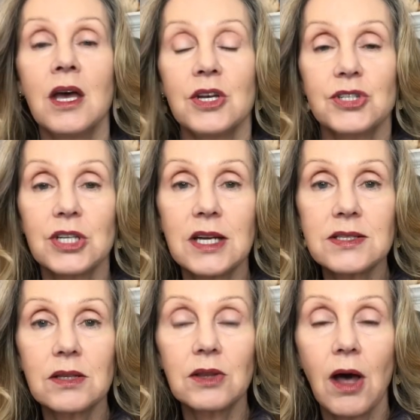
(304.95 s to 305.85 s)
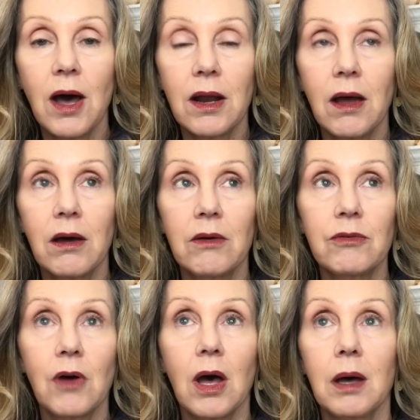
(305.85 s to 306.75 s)
She does a lot of
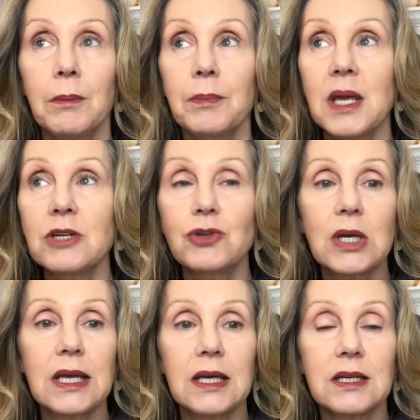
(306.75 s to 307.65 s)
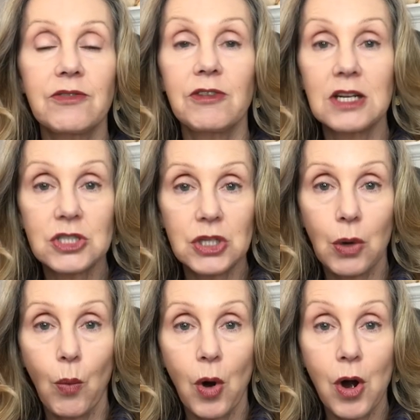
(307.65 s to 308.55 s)
um, intricate
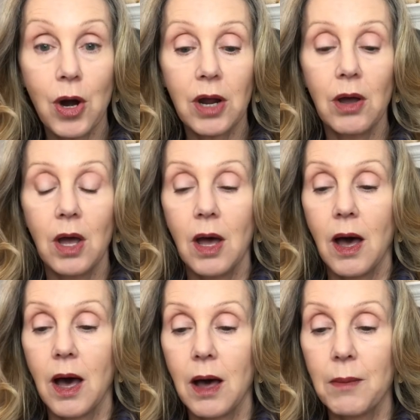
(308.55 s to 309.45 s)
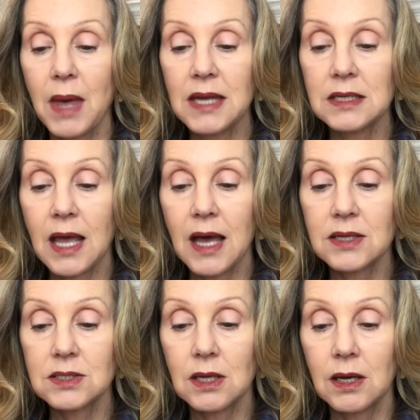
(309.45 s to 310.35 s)
finishing work um, and
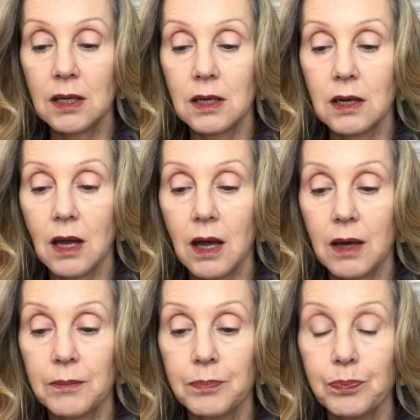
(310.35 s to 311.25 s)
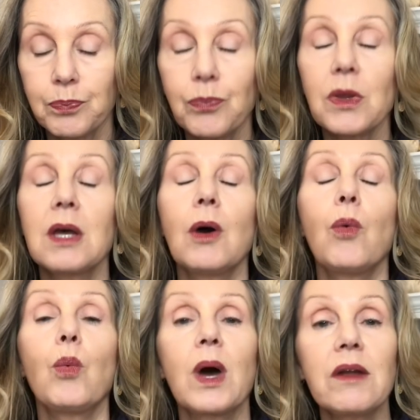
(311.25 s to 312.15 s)
has done um,
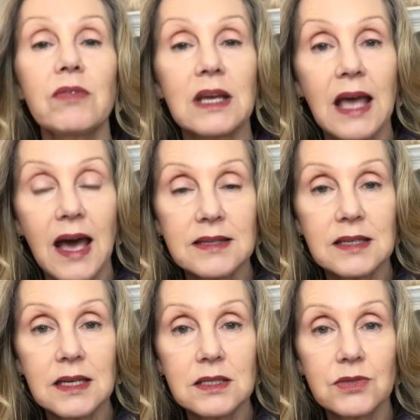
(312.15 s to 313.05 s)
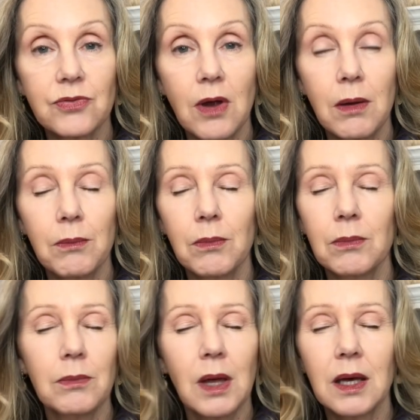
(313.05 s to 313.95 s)
one of the caskets
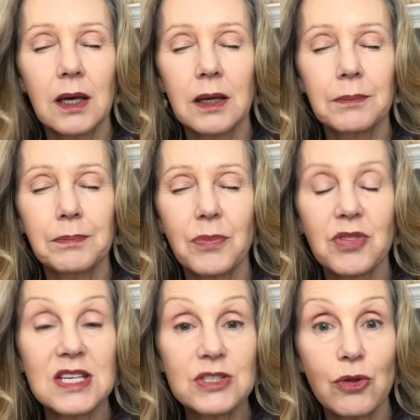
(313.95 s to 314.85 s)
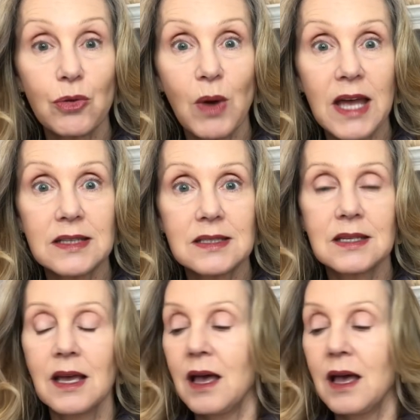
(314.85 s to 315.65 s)
from um, thistle threads